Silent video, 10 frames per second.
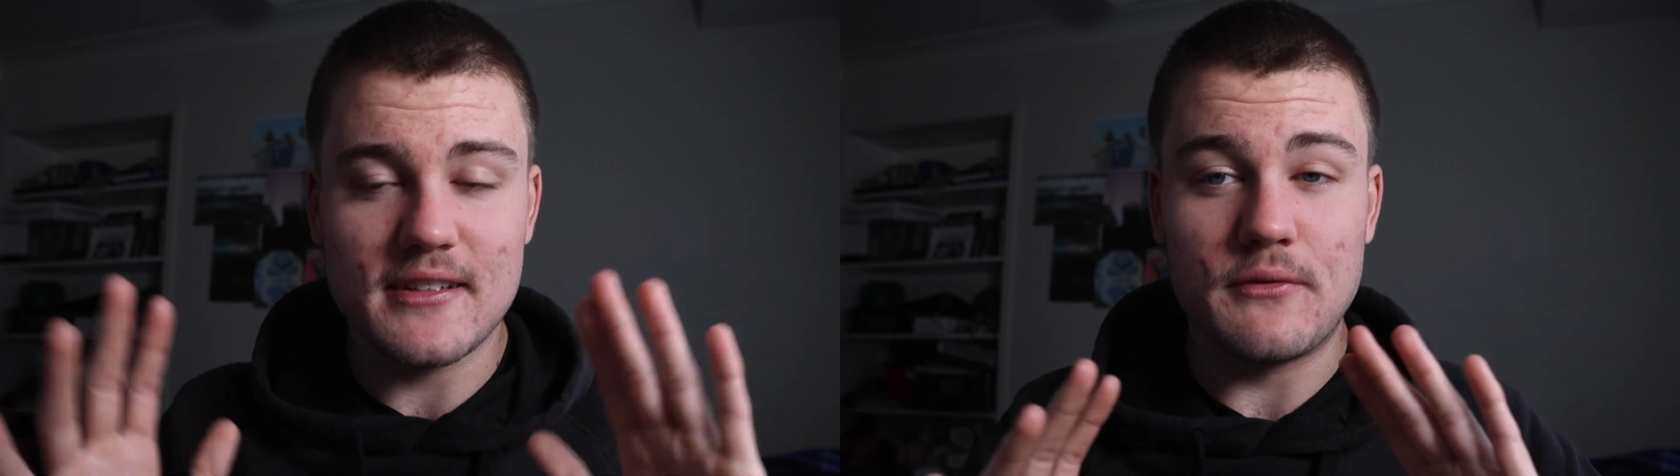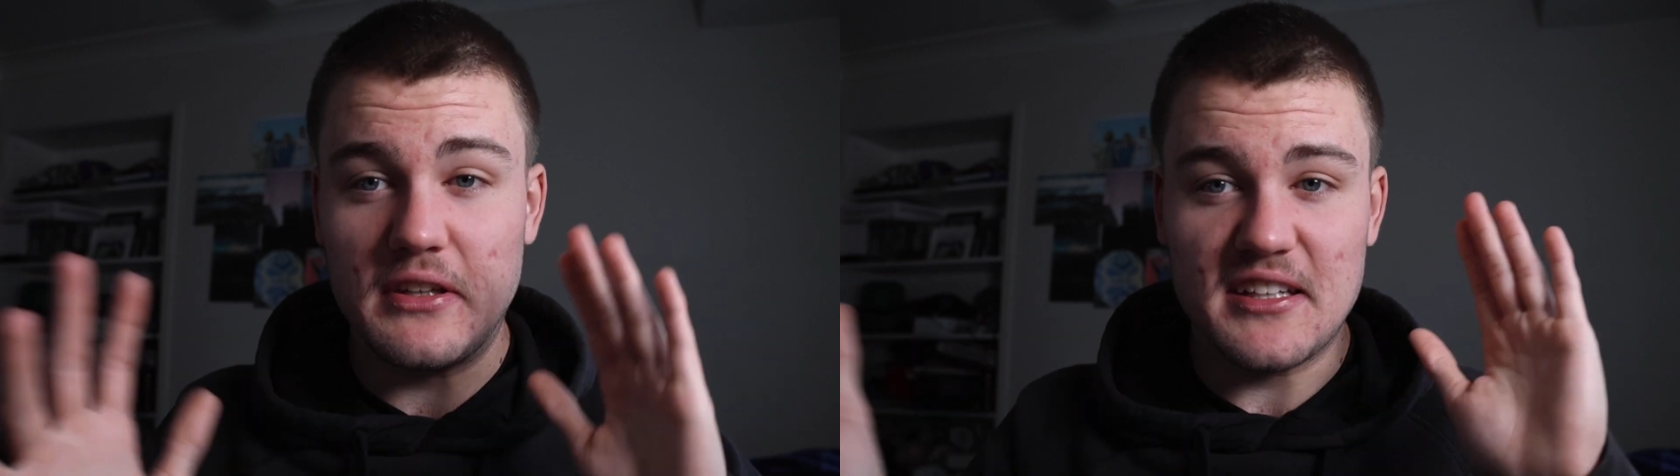
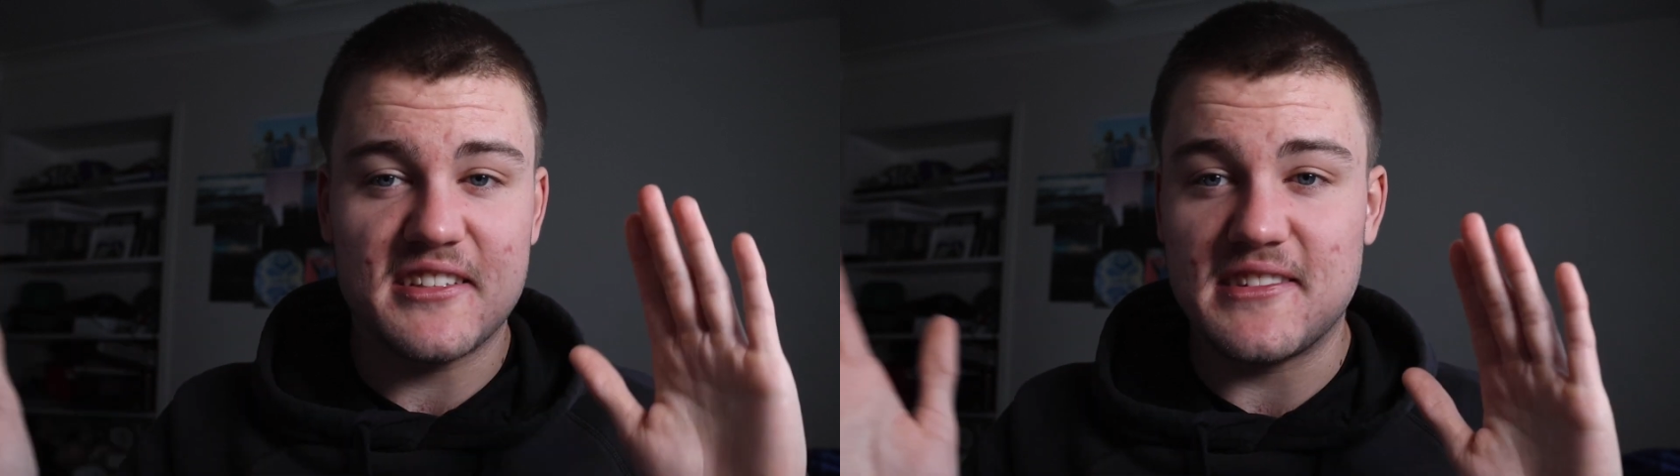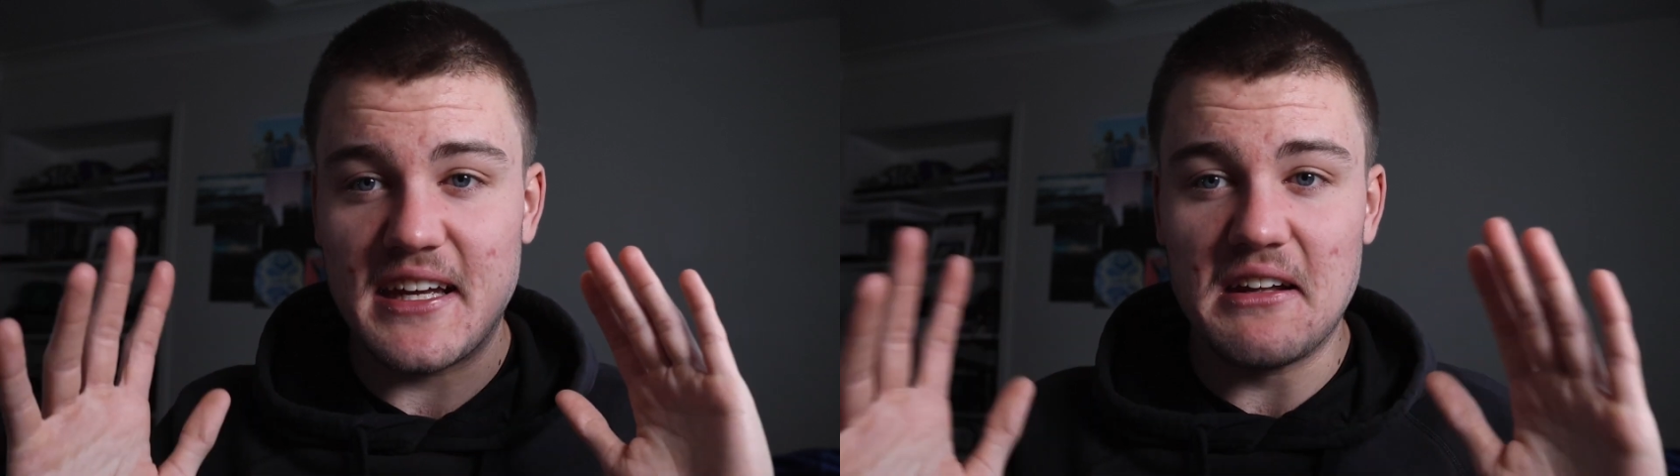If it
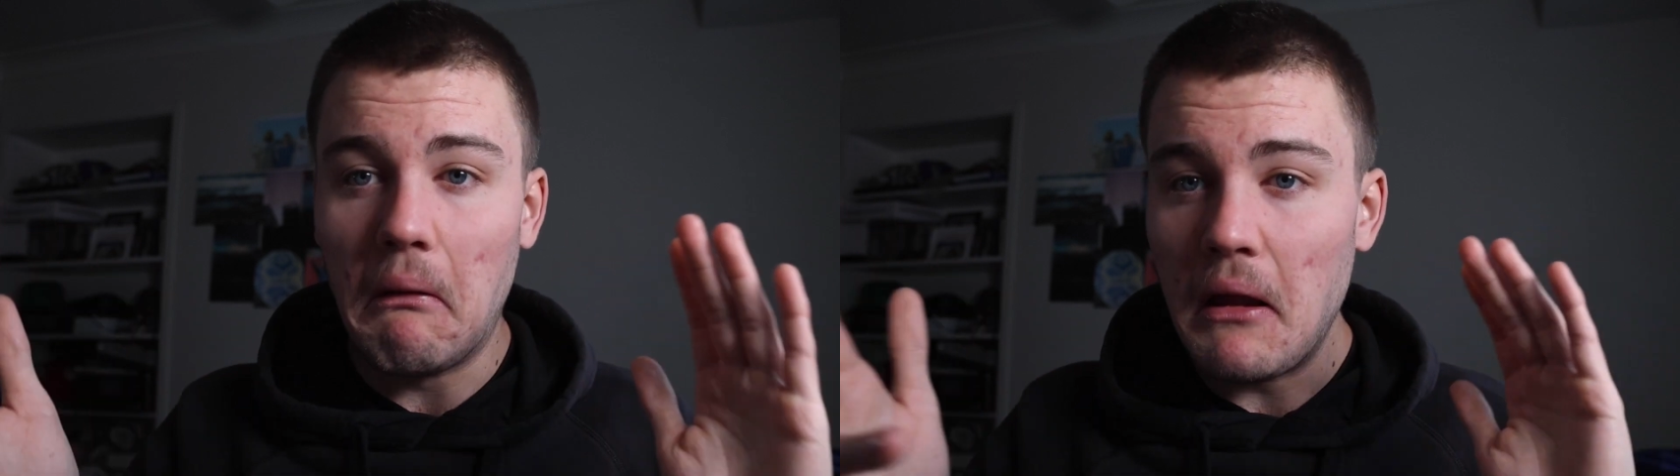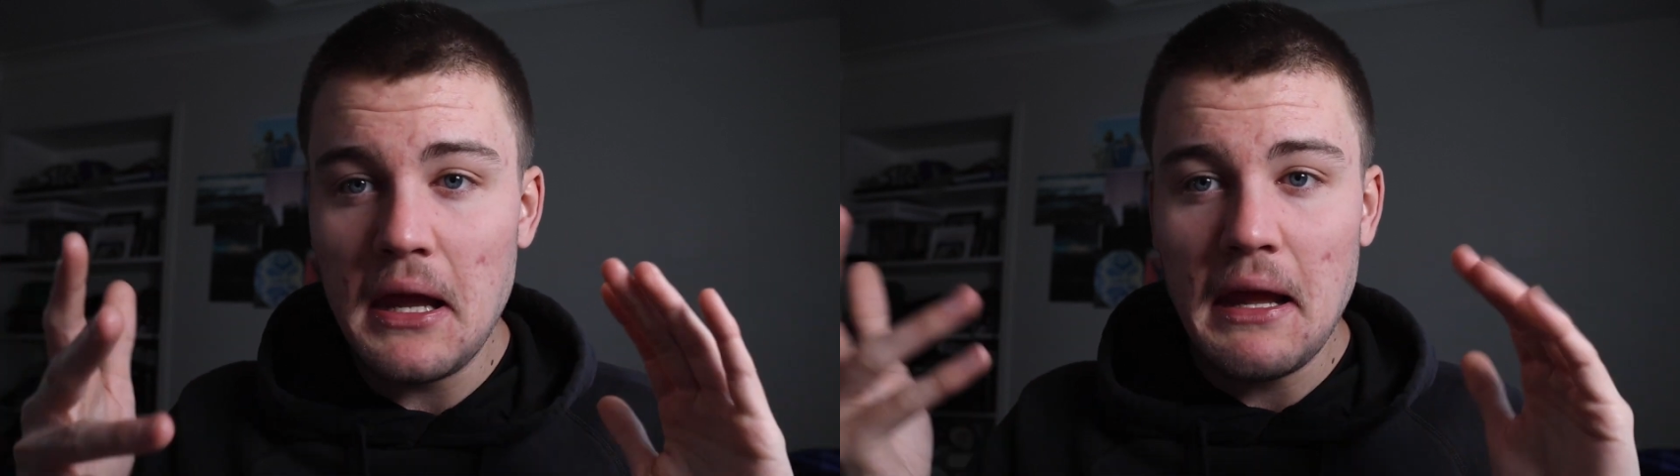doesn't,
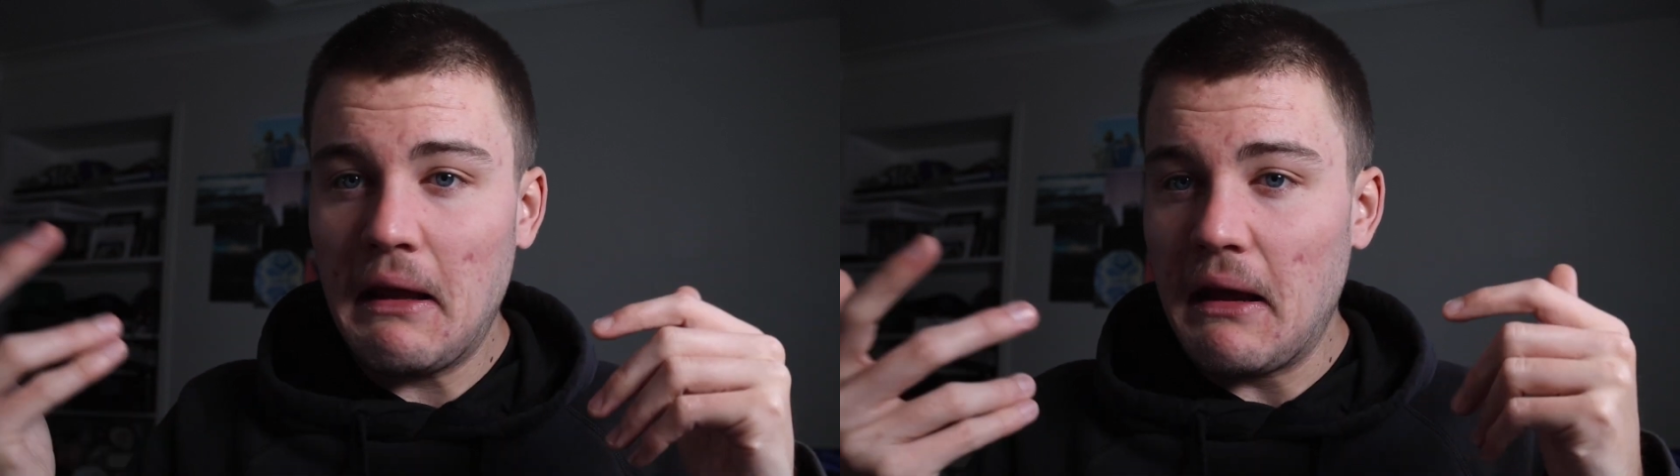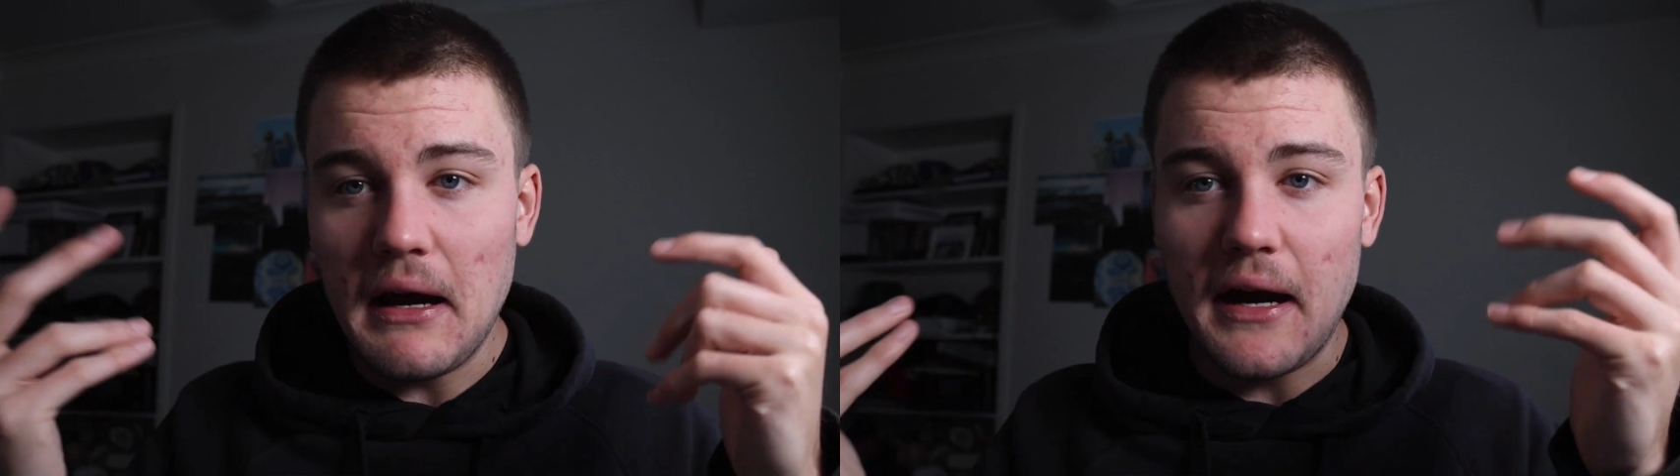then
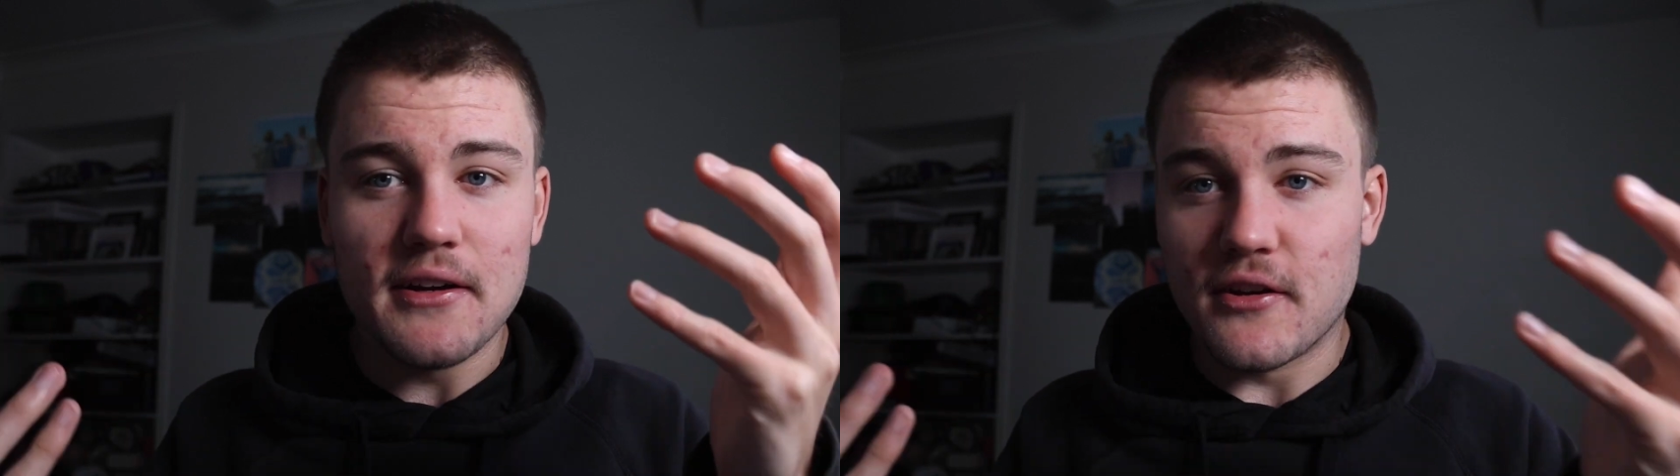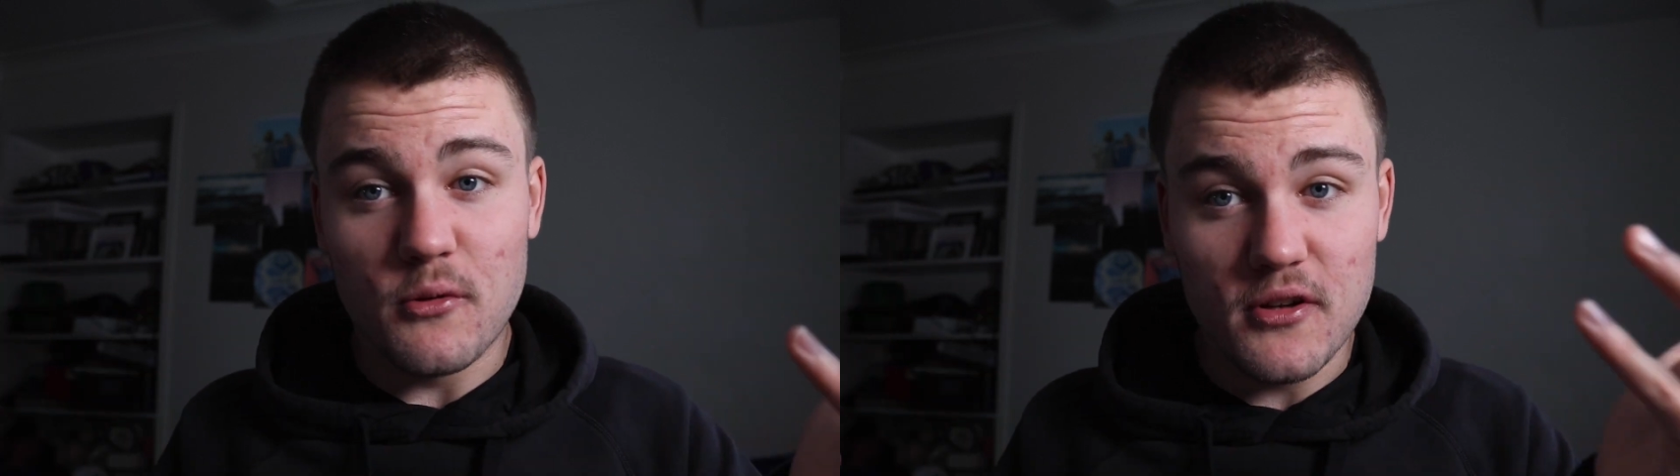
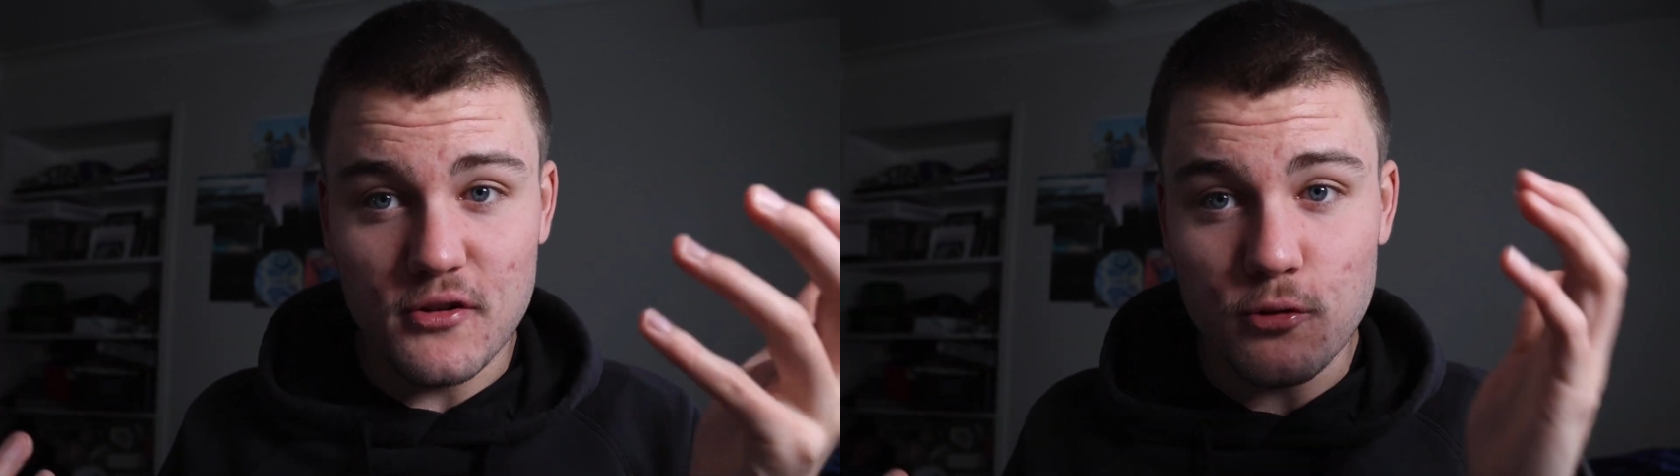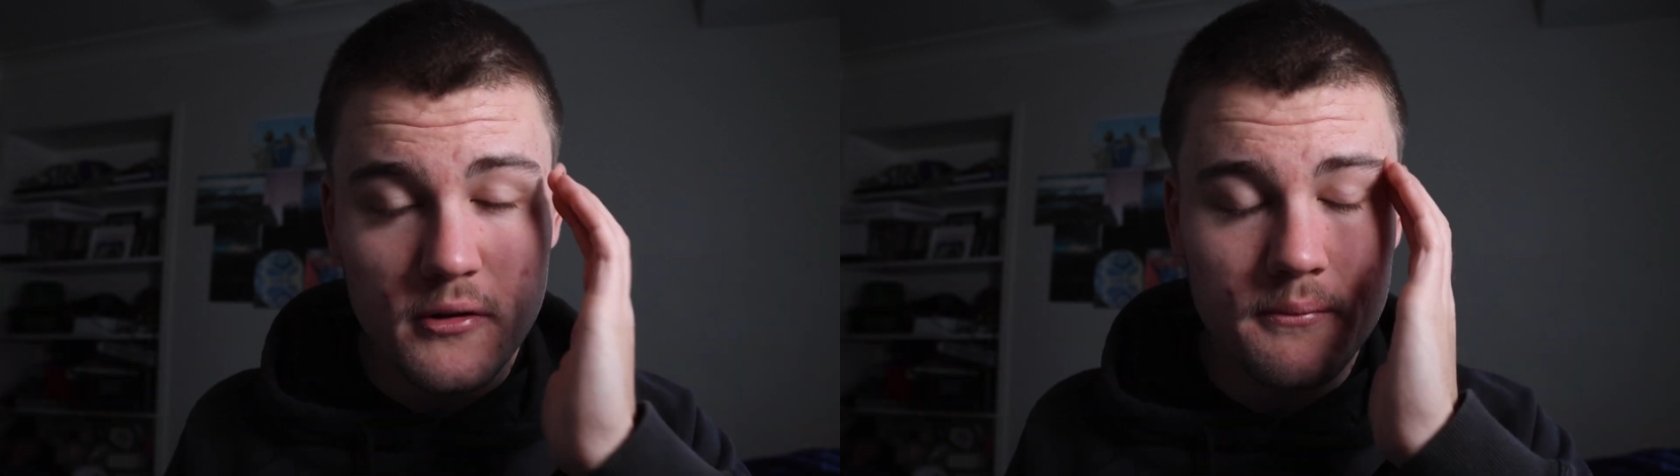I don't know what
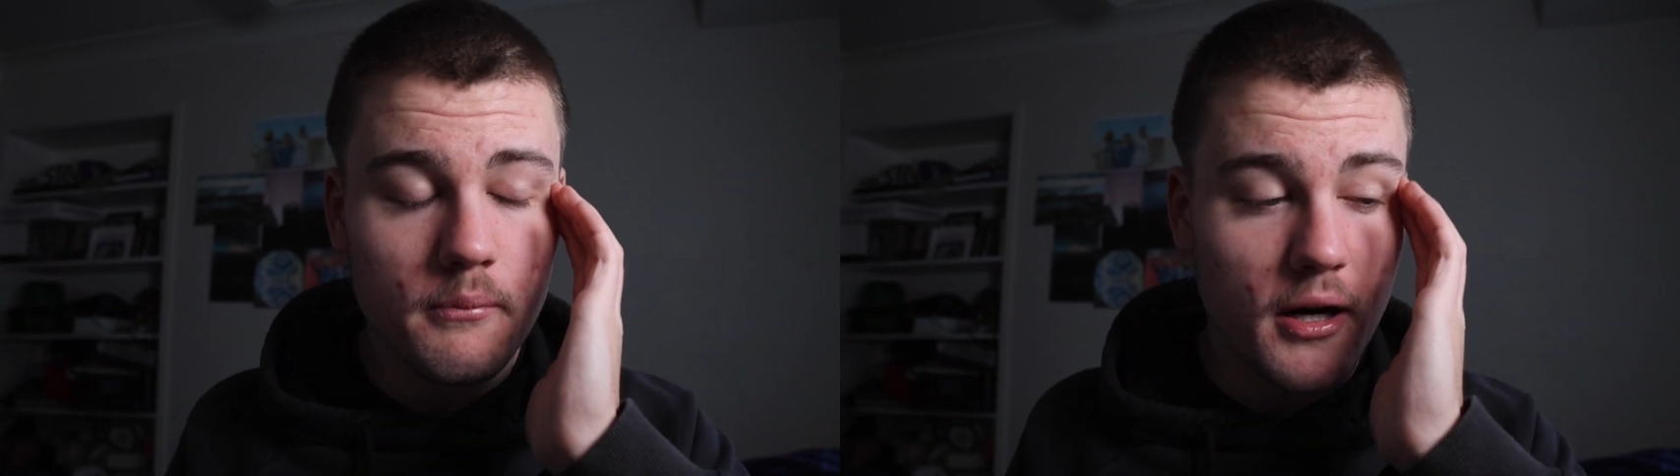you're doing,